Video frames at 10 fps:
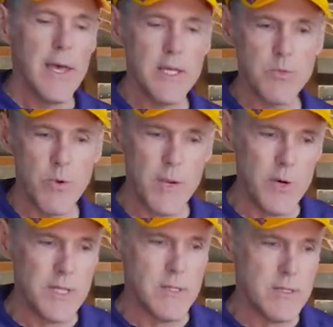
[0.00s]
is we
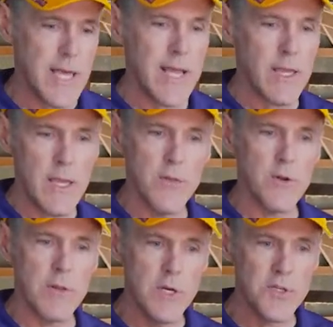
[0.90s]
would take
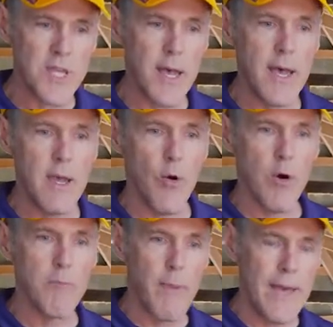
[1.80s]
either loose hay or